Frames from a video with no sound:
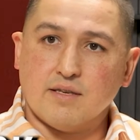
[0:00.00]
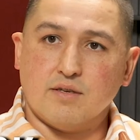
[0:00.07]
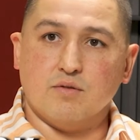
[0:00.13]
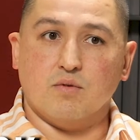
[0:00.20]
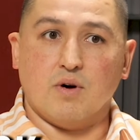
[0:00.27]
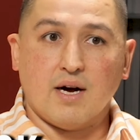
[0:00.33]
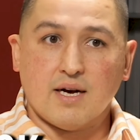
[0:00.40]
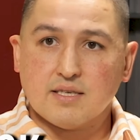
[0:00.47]
to
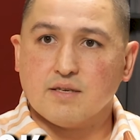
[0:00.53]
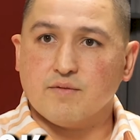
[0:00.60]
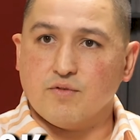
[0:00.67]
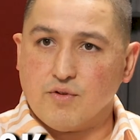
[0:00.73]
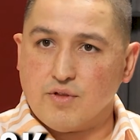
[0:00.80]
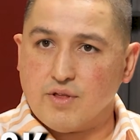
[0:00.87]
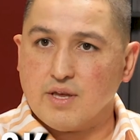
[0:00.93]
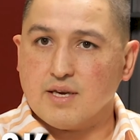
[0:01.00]
ask for
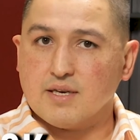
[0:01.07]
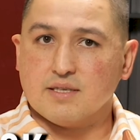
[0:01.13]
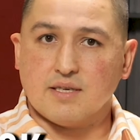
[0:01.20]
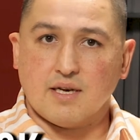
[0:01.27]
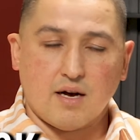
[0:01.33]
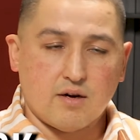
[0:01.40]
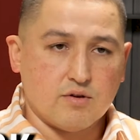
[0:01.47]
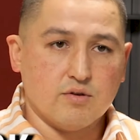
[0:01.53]
things,
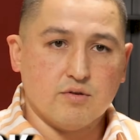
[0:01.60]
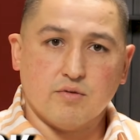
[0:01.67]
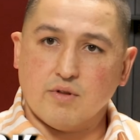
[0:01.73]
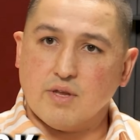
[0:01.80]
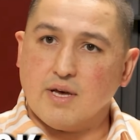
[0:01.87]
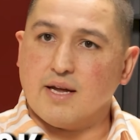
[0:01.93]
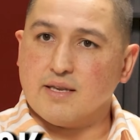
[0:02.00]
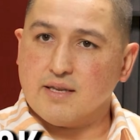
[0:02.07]
how to do
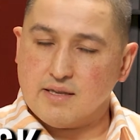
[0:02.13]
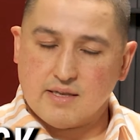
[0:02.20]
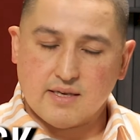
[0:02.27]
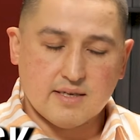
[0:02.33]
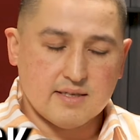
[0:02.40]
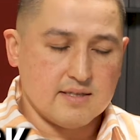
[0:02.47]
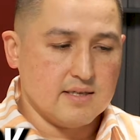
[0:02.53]
that and this.